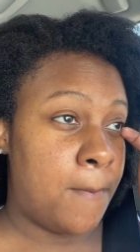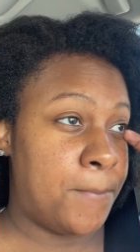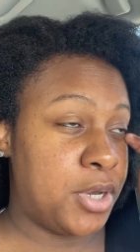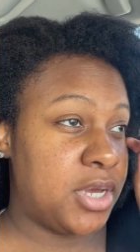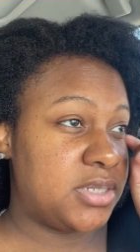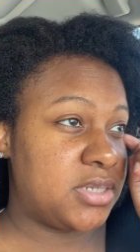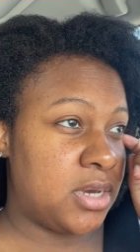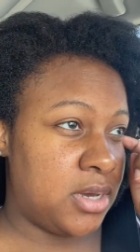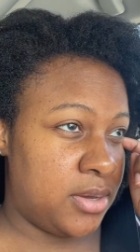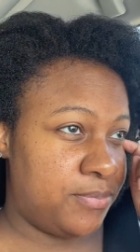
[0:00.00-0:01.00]
but
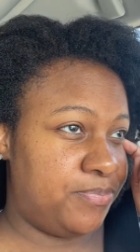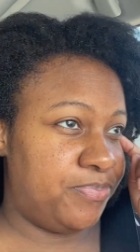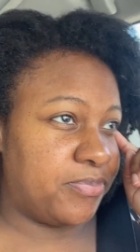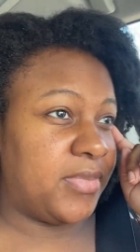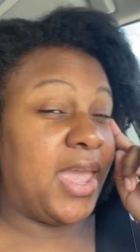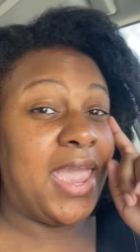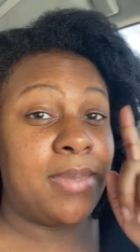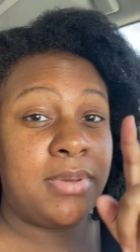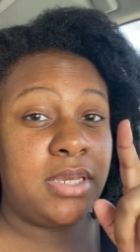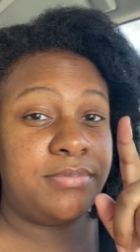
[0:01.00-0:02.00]
um,
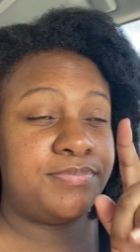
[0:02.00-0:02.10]
Amy,